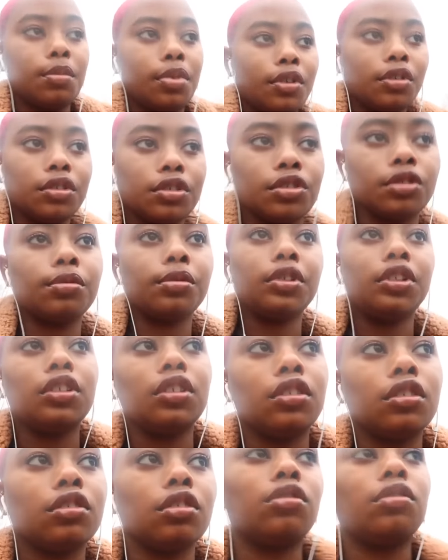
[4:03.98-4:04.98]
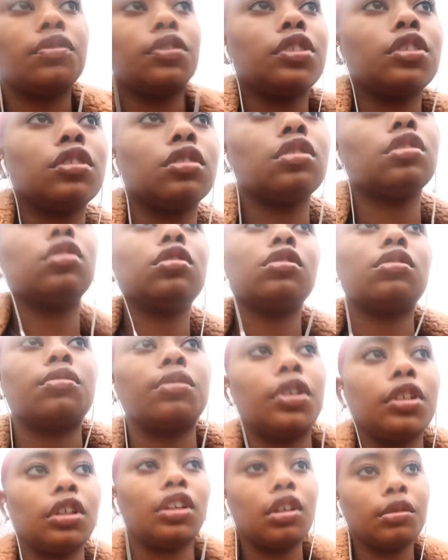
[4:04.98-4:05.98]
when I say genuine tendencies, I'm still a
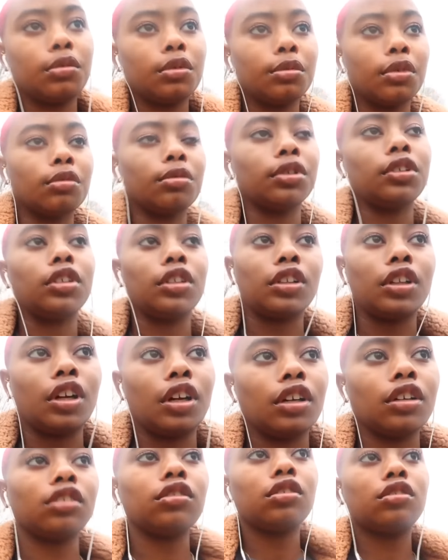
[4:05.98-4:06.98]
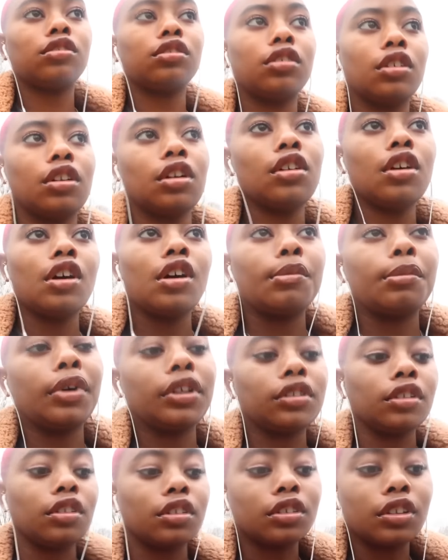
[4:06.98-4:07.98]
genuine person. I just mean, like, my more so
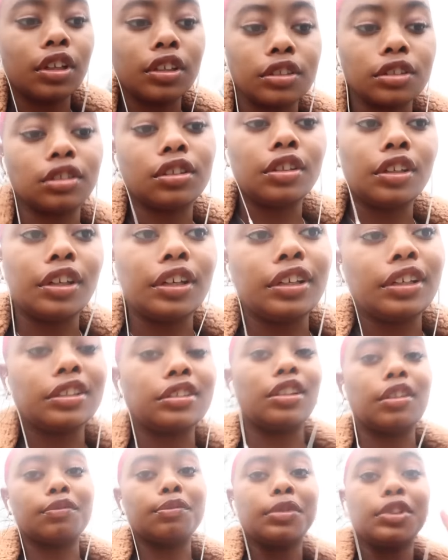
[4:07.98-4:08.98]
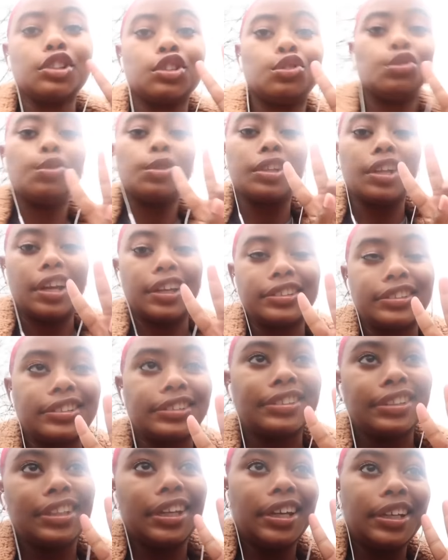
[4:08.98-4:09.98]
people-pleasing tendencies. I think that's a
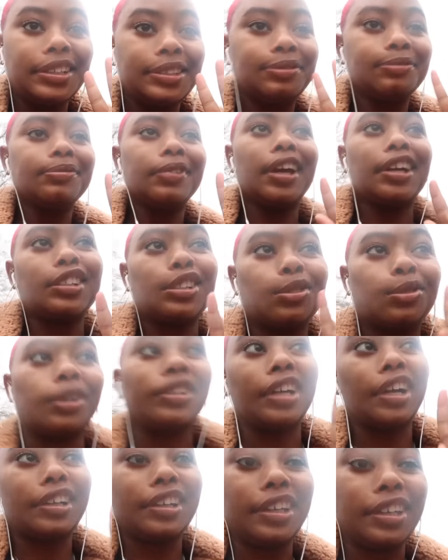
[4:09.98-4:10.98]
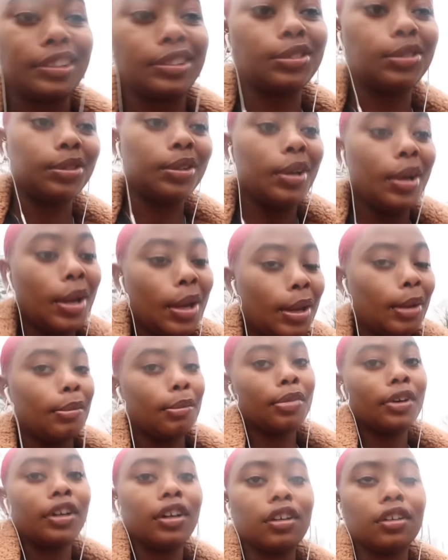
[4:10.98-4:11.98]
better way to put it. So I used to pride myself
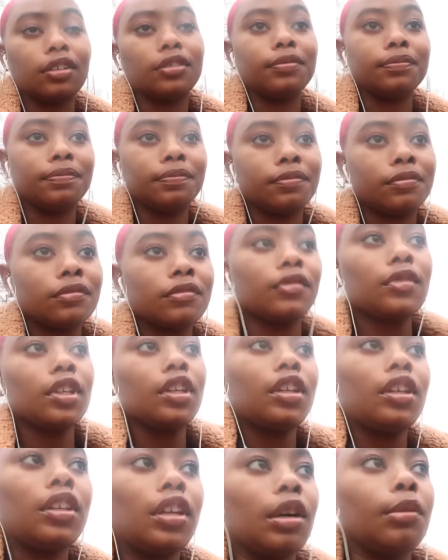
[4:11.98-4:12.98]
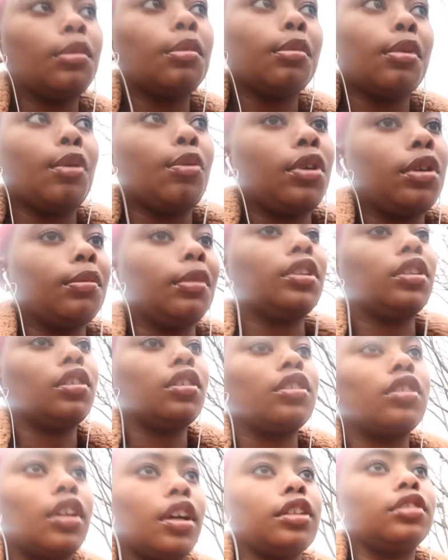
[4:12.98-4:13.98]
on my people-pleasing tendencies,
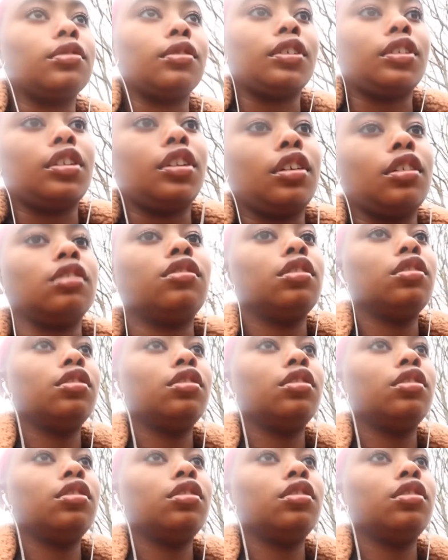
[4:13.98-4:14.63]
even though I wasn't